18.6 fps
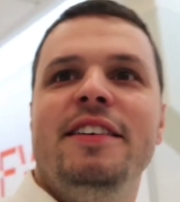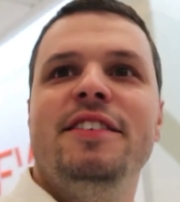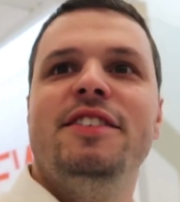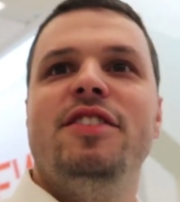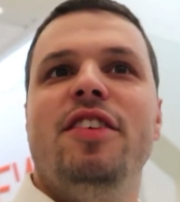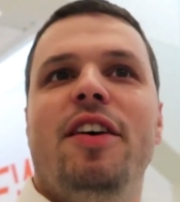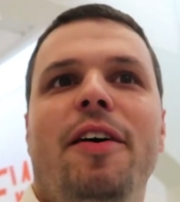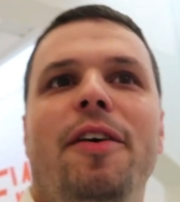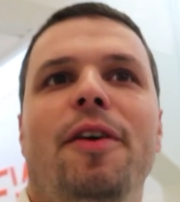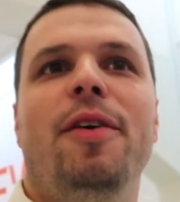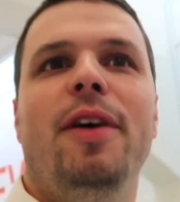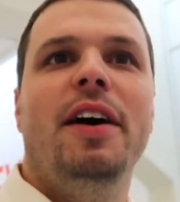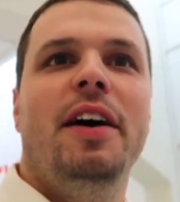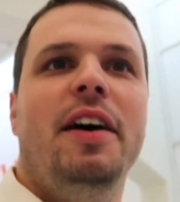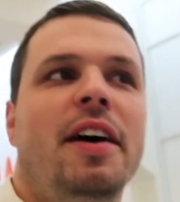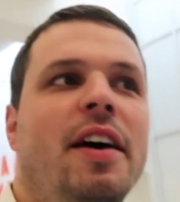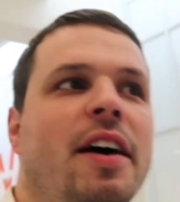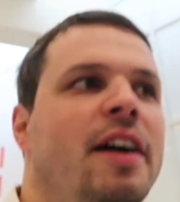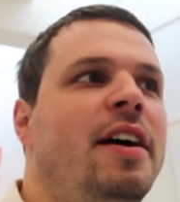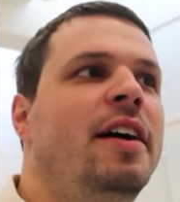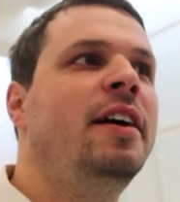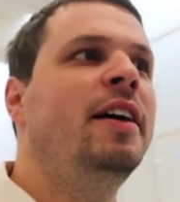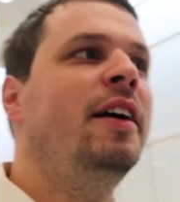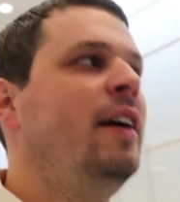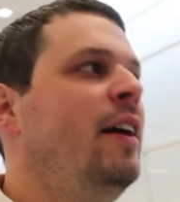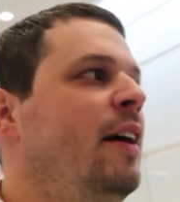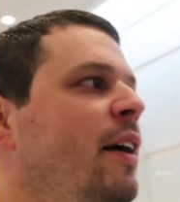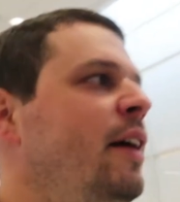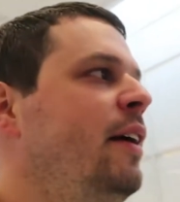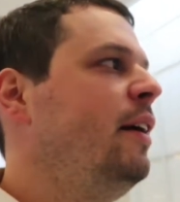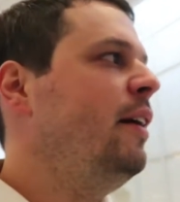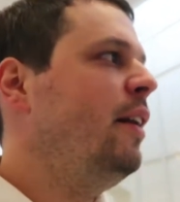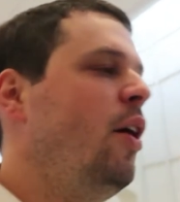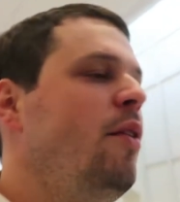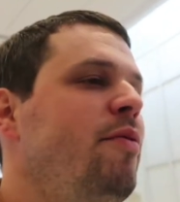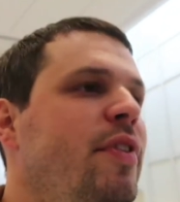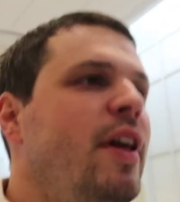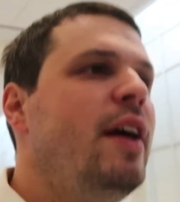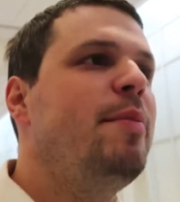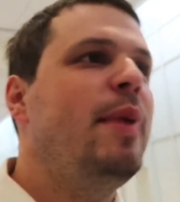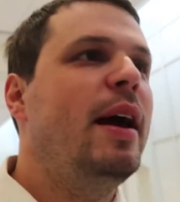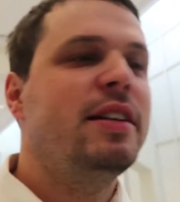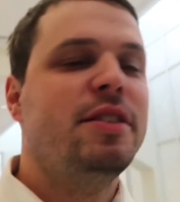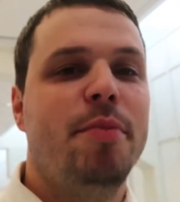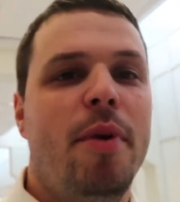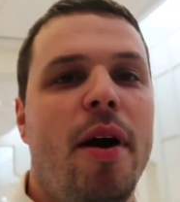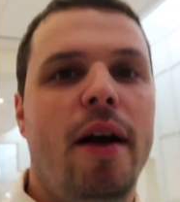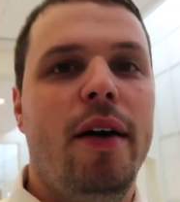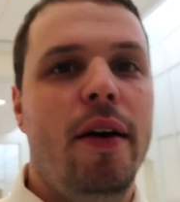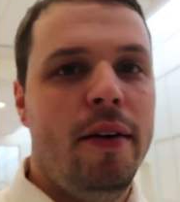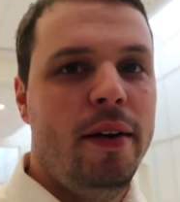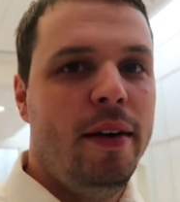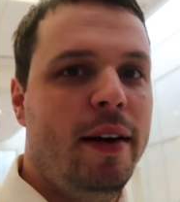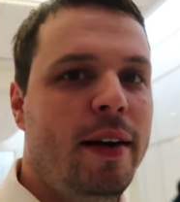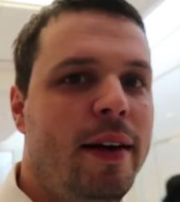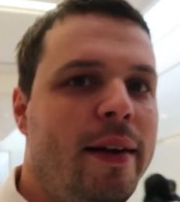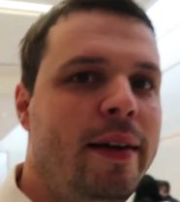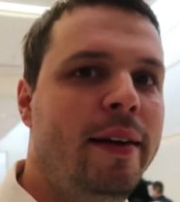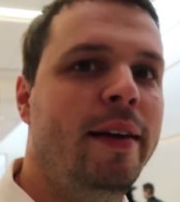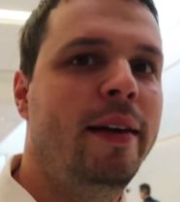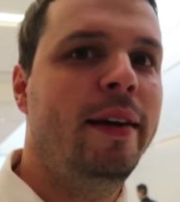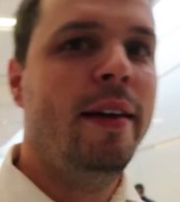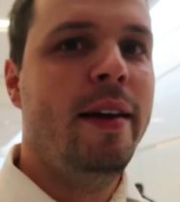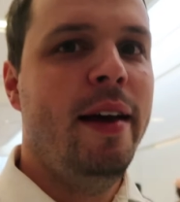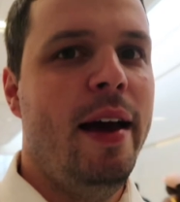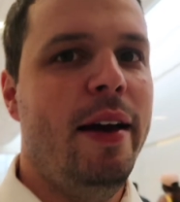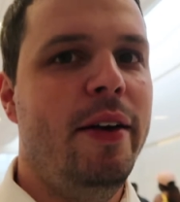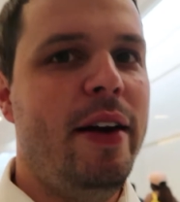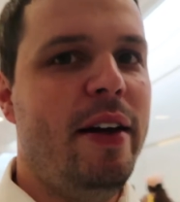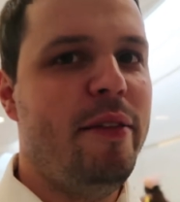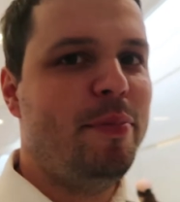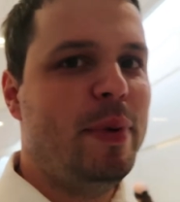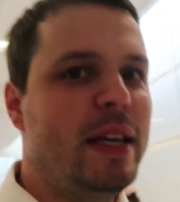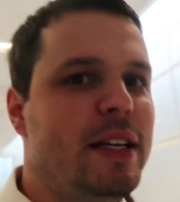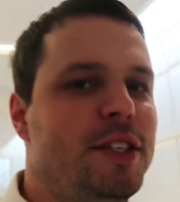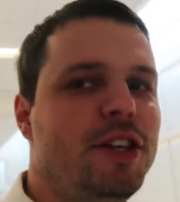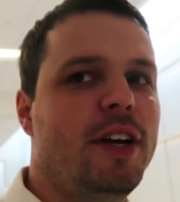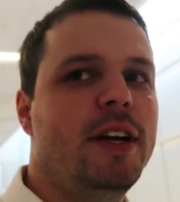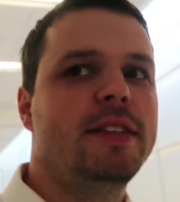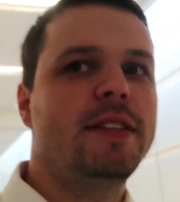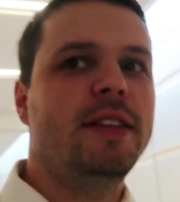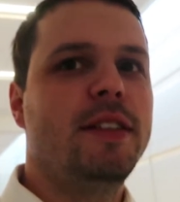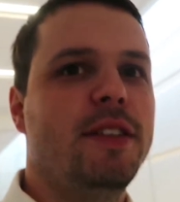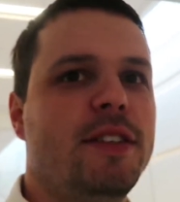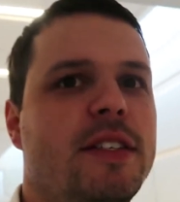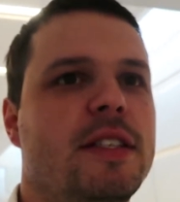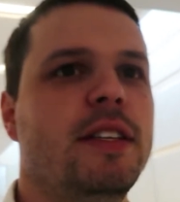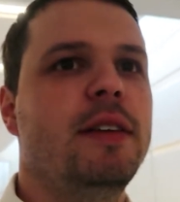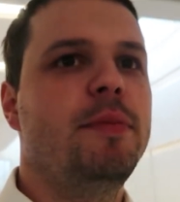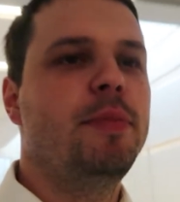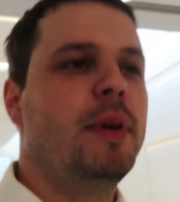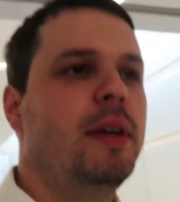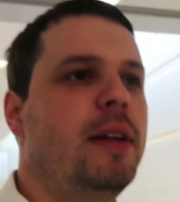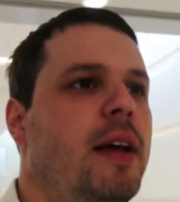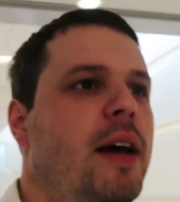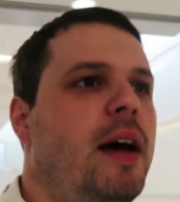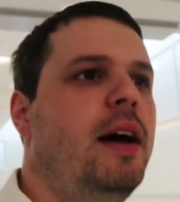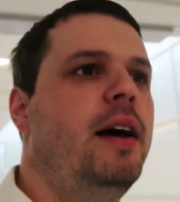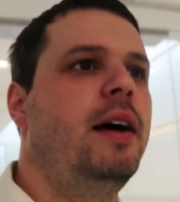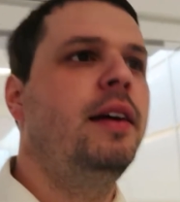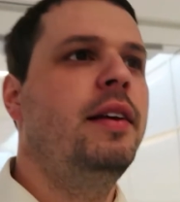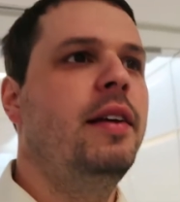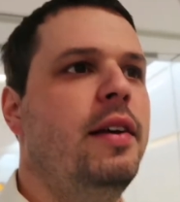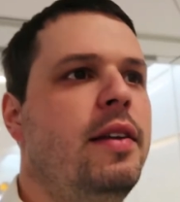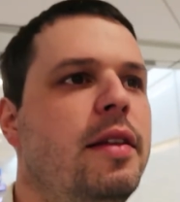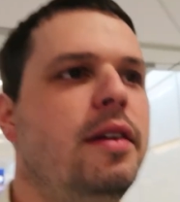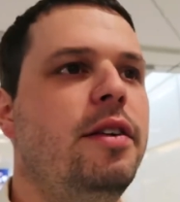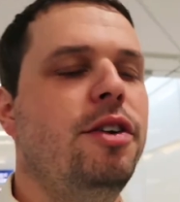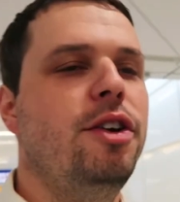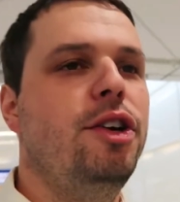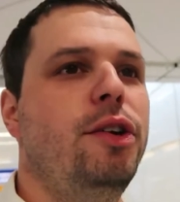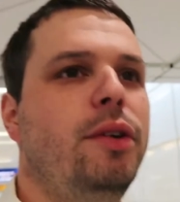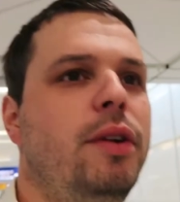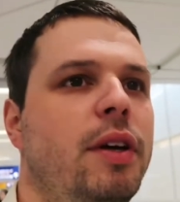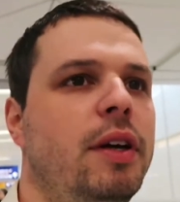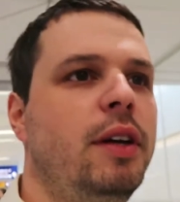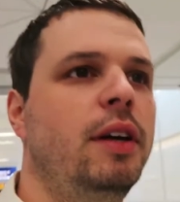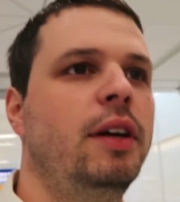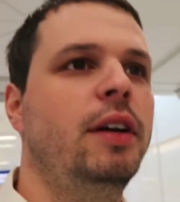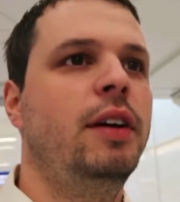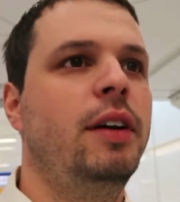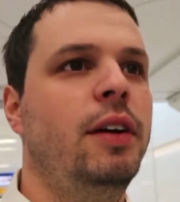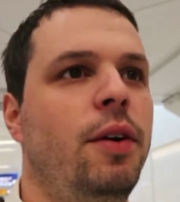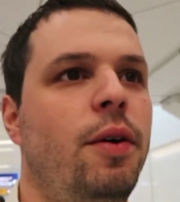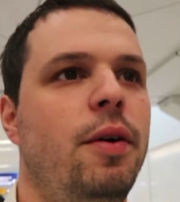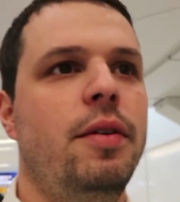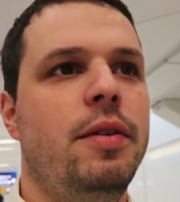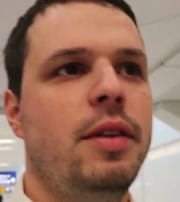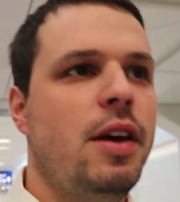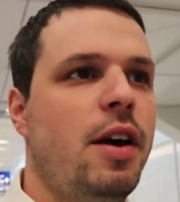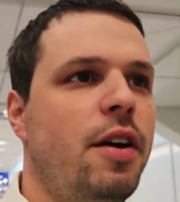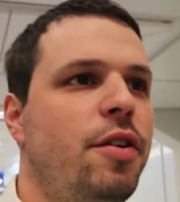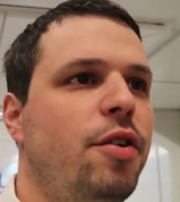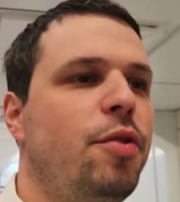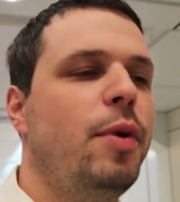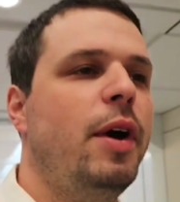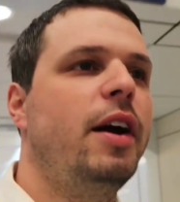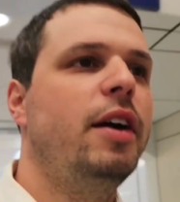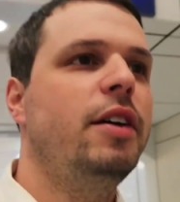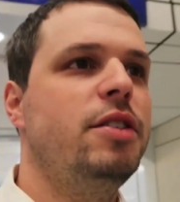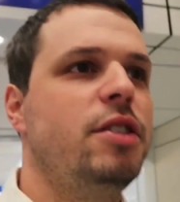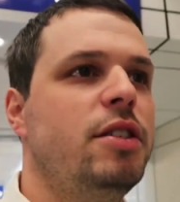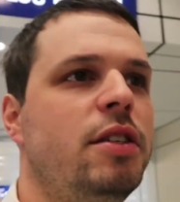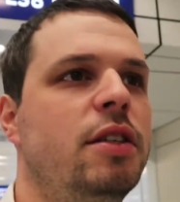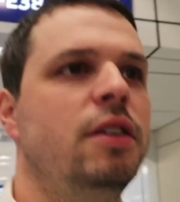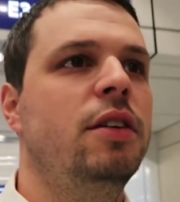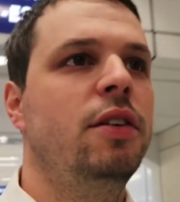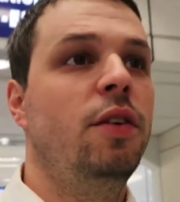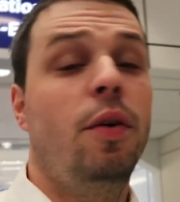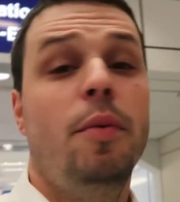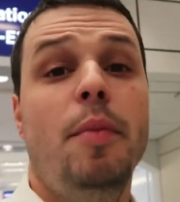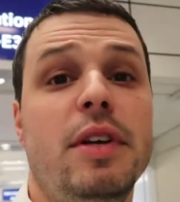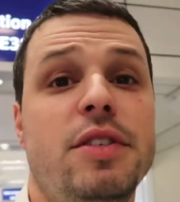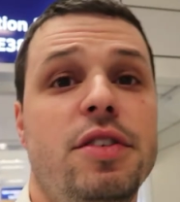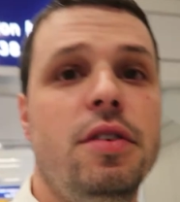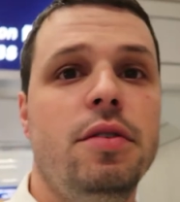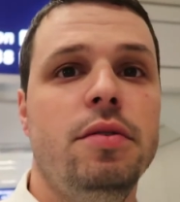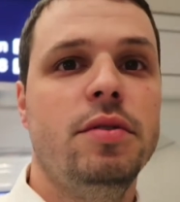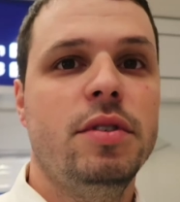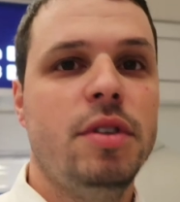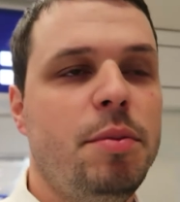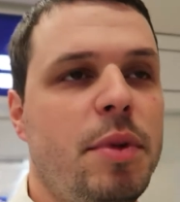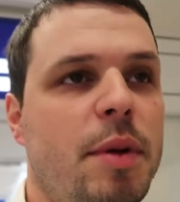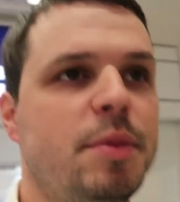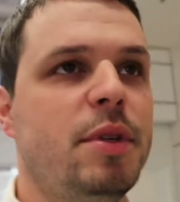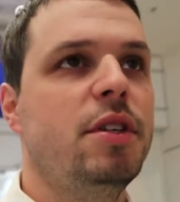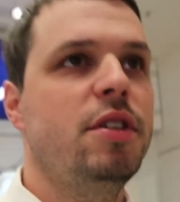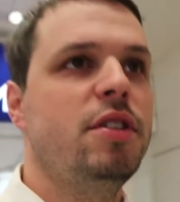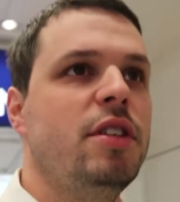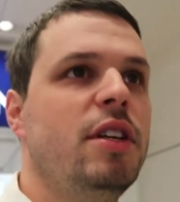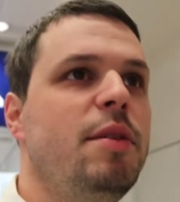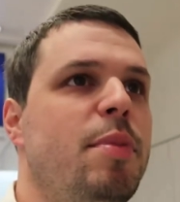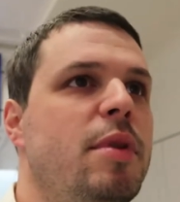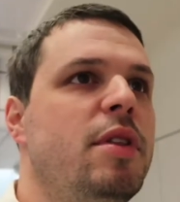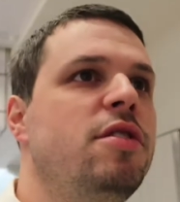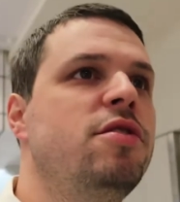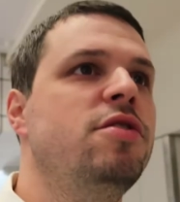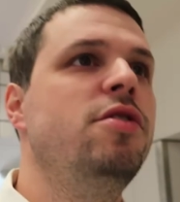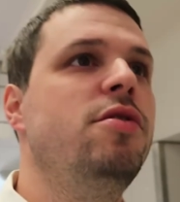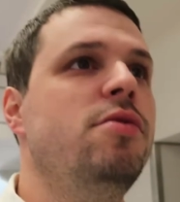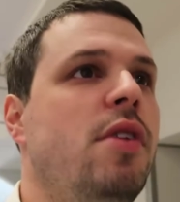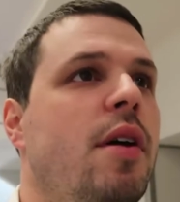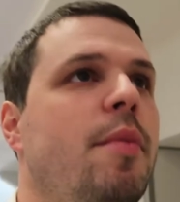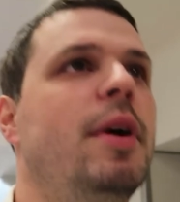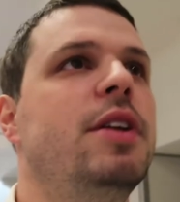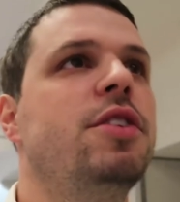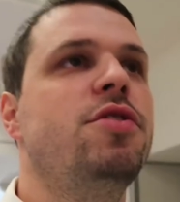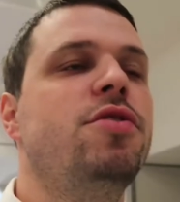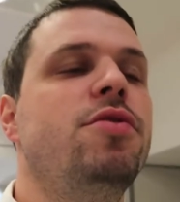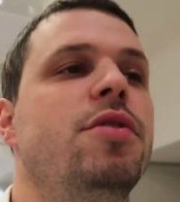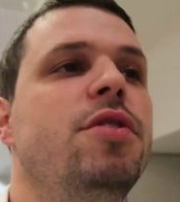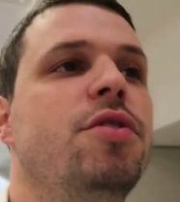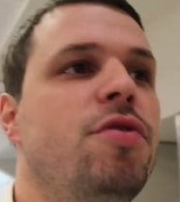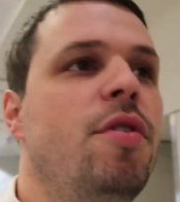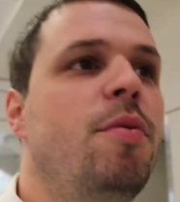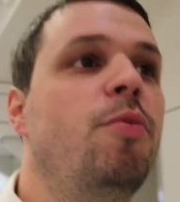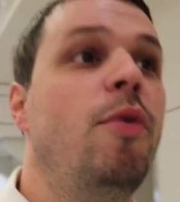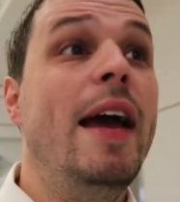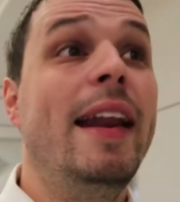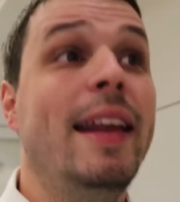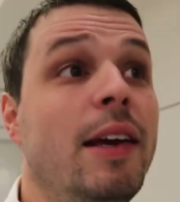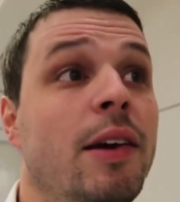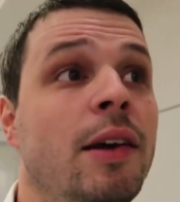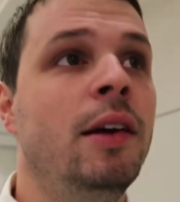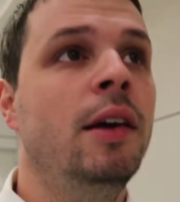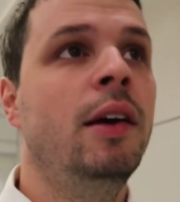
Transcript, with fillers: So, you know, I'm flying back tomorrow. I don't have PJs, I just sleep in, uh, in the nude or in the underwears or my suit. Sometimes I just sleep in the suit. I might just do it so I'm ready.